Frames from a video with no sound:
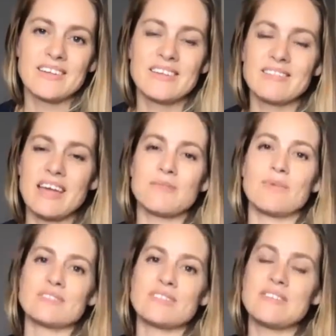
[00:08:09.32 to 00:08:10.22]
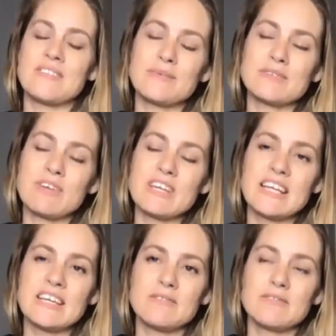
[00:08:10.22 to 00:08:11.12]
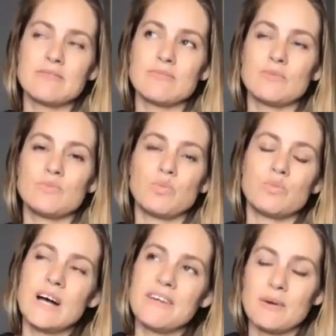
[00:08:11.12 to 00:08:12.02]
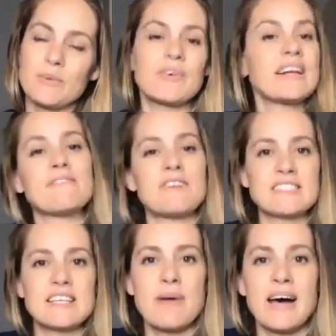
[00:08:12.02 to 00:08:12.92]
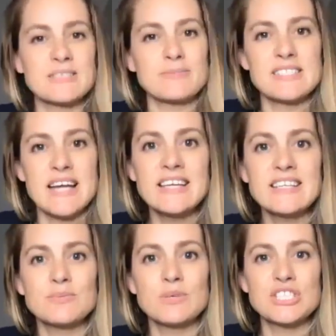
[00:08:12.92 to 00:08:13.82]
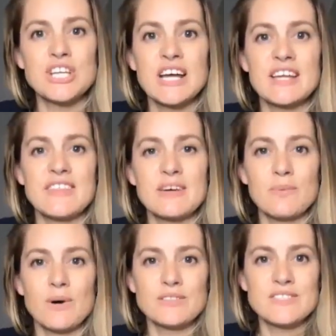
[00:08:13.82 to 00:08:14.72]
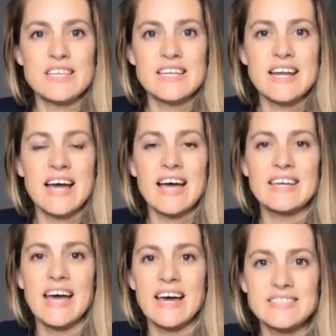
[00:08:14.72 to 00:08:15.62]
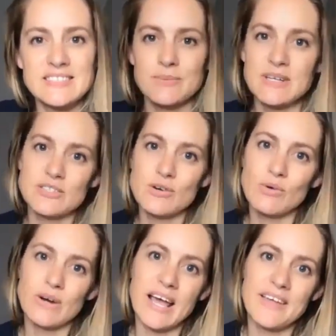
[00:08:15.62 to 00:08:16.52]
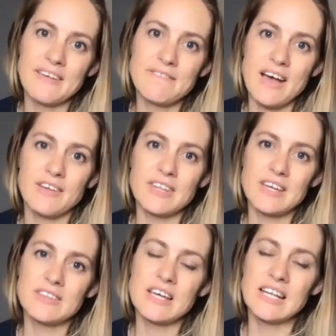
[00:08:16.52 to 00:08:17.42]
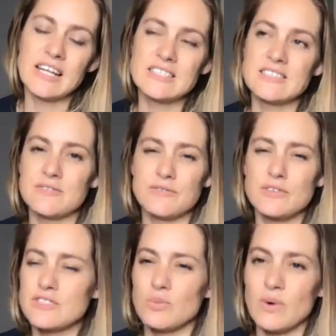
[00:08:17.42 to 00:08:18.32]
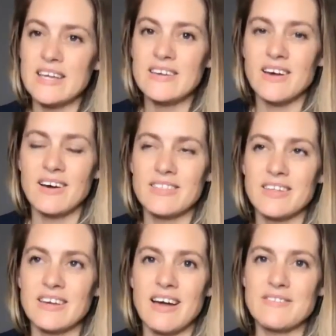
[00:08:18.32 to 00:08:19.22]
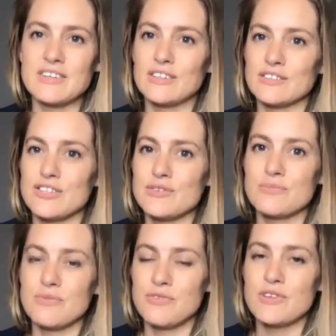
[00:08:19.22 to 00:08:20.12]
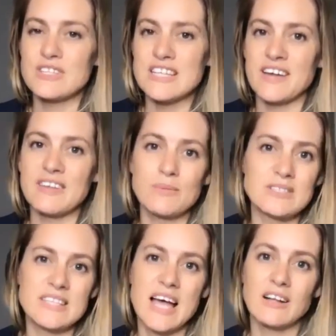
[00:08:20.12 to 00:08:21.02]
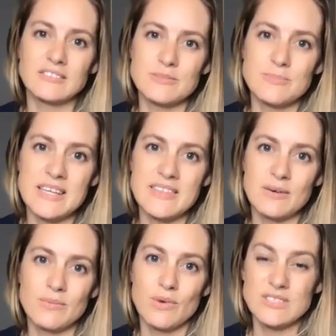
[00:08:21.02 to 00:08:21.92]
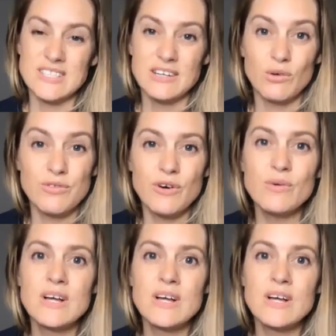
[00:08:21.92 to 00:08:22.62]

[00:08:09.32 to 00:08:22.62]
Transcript: they were really fixing past mistakes, which there was then a case that went to court, and they found that at least the first week, I think, I haven't looked too further down, there was held to be that it was unlawful,